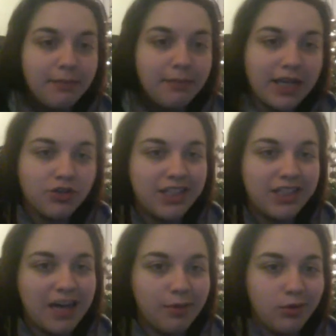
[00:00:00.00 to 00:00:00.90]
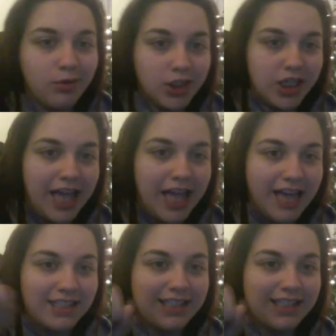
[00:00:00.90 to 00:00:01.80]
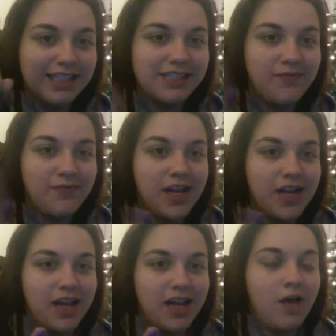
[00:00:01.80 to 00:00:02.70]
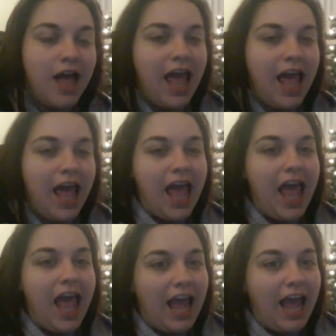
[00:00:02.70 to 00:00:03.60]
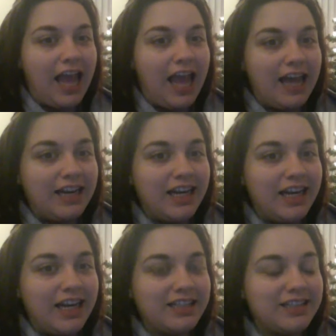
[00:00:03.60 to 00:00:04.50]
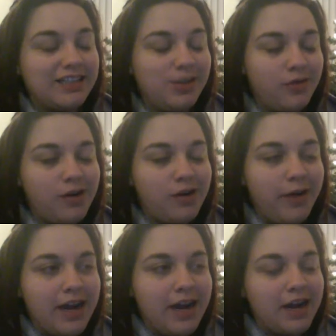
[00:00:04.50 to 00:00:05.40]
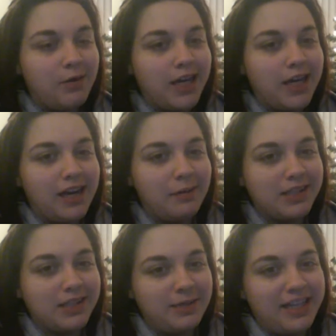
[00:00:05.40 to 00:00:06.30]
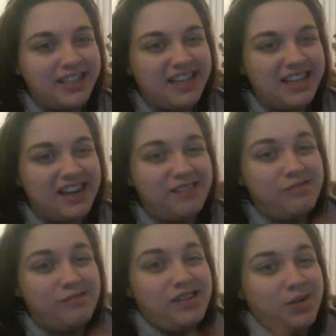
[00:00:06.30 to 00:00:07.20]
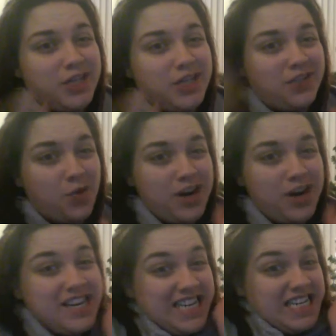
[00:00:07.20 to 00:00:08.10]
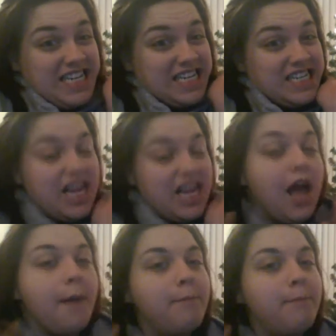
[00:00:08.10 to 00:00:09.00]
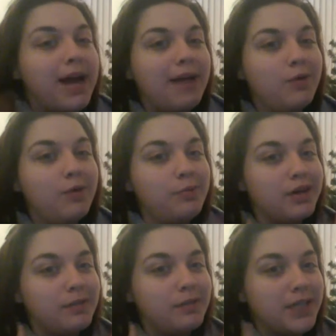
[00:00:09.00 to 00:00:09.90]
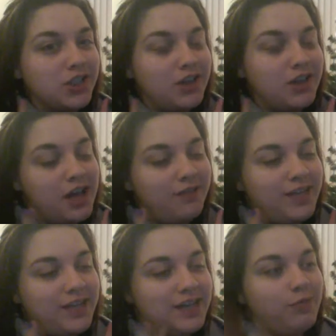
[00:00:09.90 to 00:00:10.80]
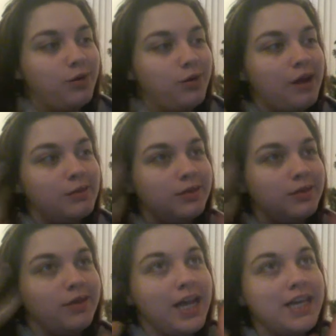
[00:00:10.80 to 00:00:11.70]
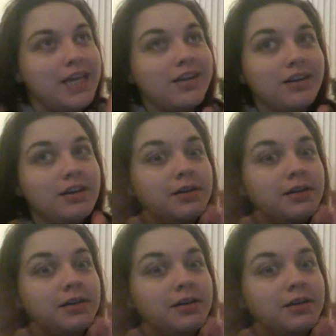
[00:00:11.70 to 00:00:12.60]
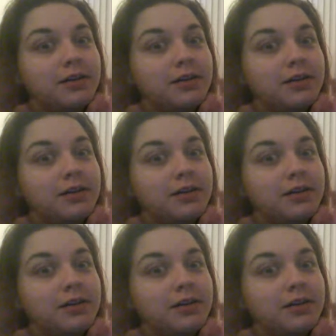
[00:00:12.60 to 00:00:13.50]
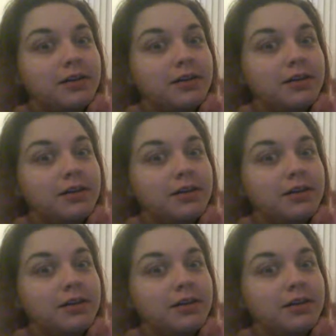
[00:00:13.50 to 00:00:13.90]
my tree topper, which you can't see in this video, and it's too far away and I don't want to get up because I'm lazy and I don't want to reach for it. But I will put a picture of it probably right here. Woven advent